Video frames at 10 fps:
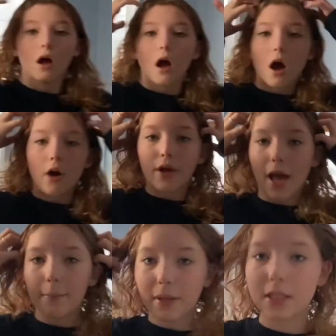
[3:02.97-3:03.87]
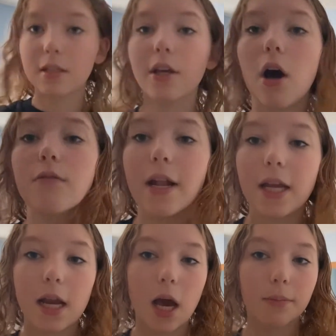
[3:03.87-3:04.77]
Okay, I'm basically all
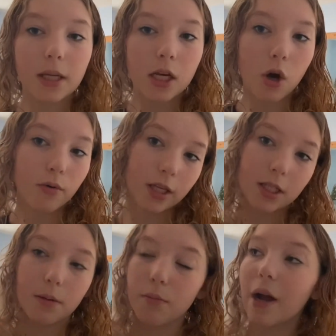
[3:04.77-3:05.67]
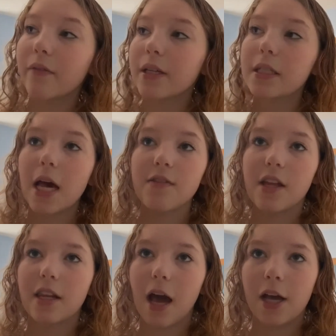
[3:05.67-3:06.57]
ready. Now I'm gonna go eat some breakfast and
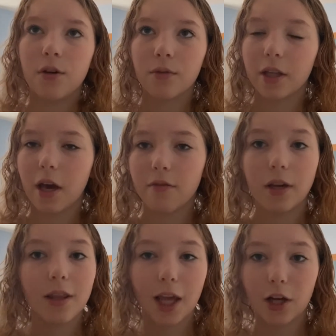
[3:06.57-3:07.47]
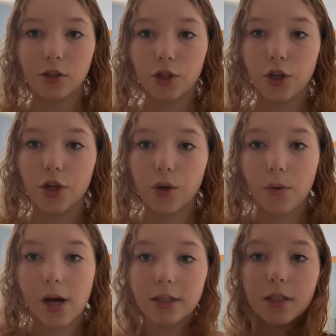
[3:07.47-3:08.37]
then I don't really have anything else to do
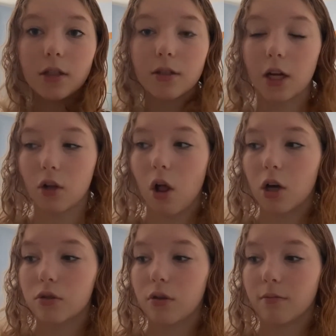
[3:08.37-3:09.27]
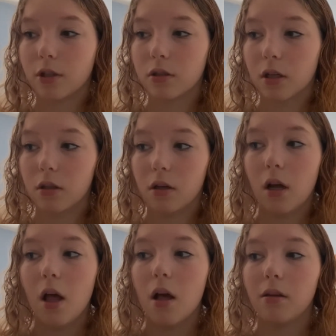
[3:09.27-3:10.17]
until 10 o'clock. So I'm just gonna
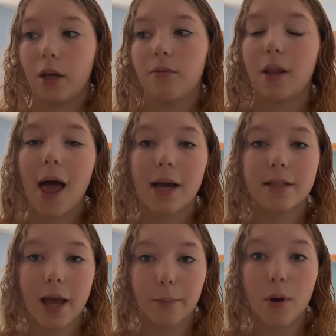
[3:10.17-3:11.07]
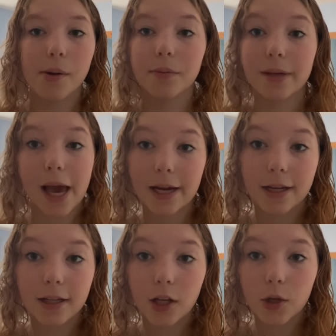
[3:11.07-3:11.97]
like relax and probably edit
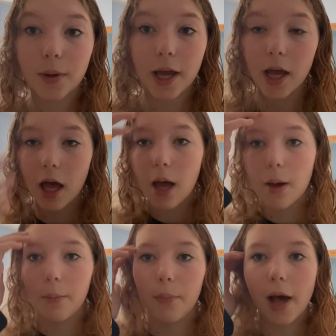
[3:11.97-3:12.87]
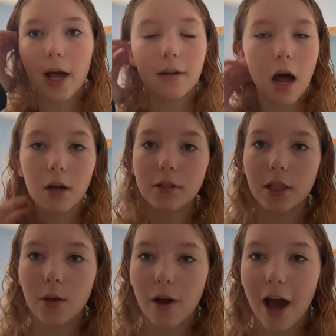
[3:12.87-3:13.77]
a little bit, but I'll
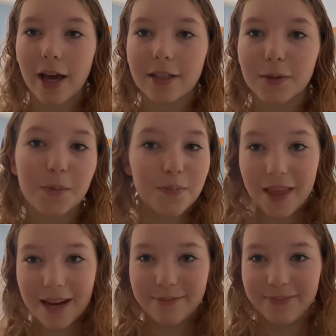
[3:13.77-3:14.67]
see you guys then.